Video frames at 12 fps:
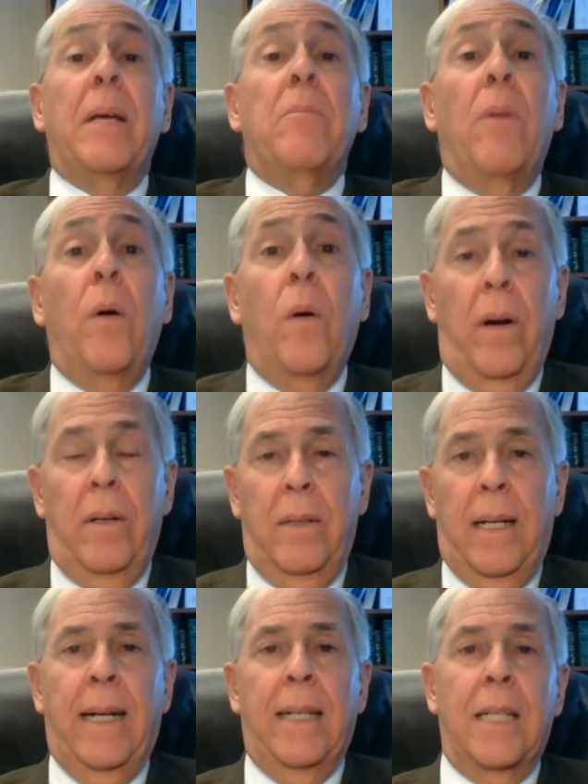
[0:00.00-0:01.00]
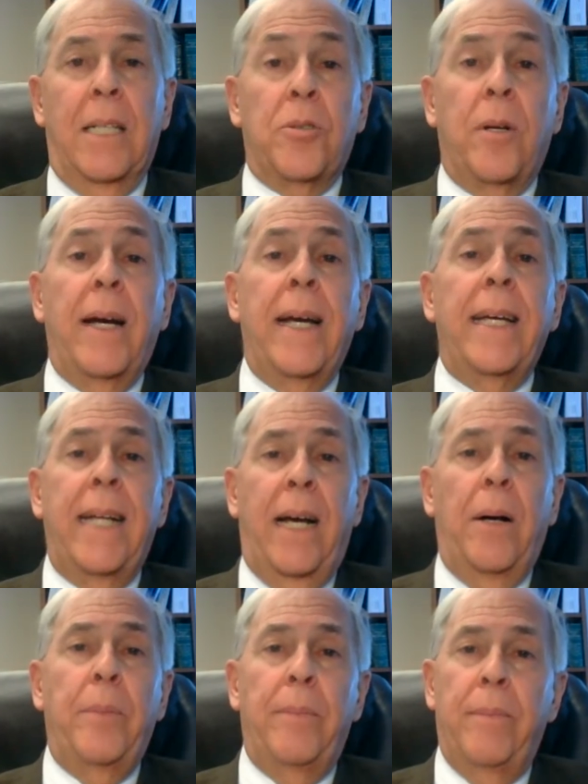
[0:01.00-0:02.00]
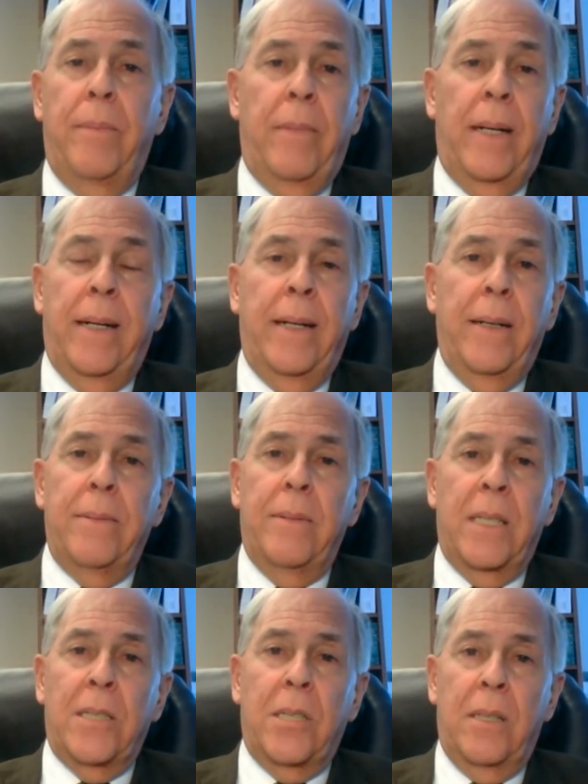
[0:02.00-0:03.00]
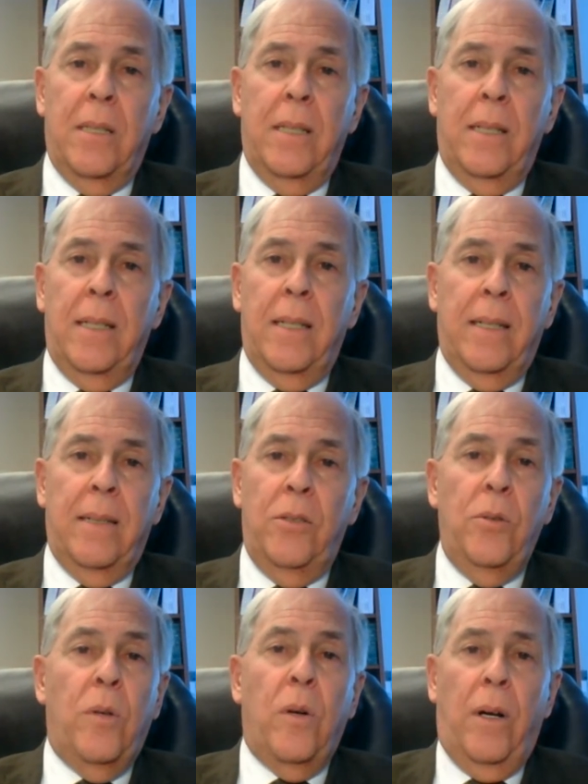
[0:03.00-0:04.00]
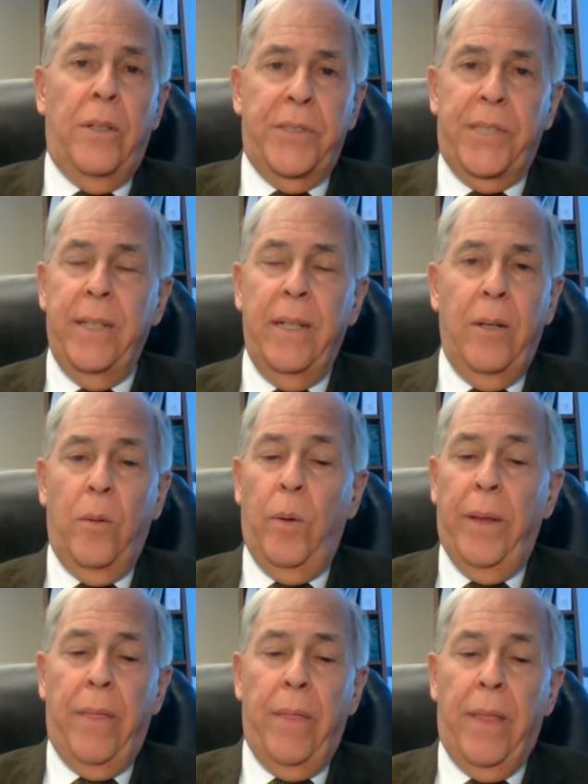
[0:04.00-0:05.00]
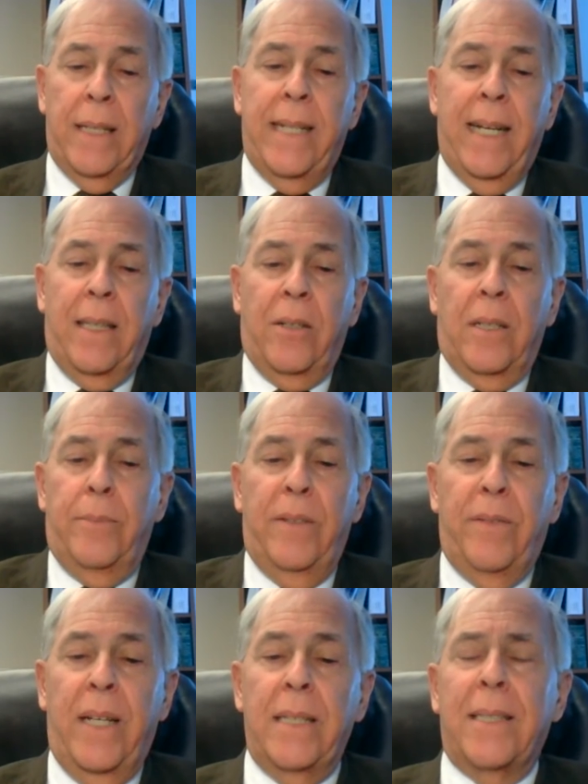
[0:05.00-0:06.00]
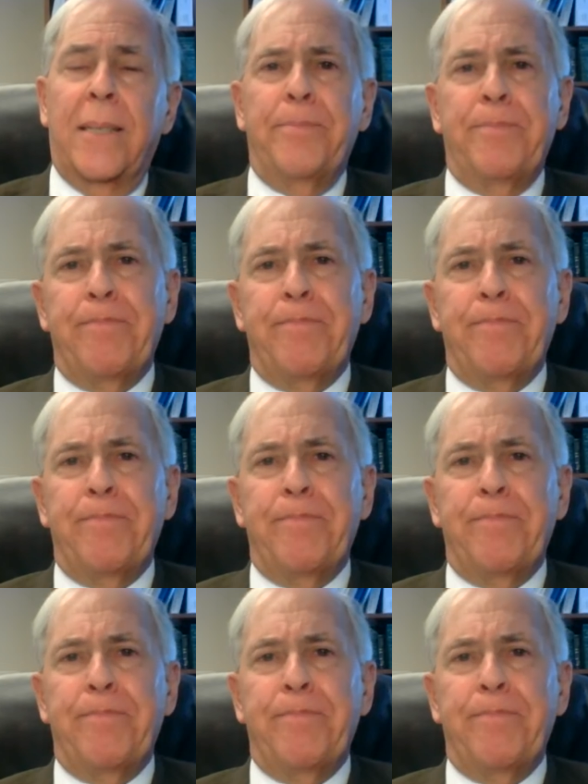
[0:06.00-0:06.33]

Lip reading: more to try and help the new calls with the debt they're going to be facing.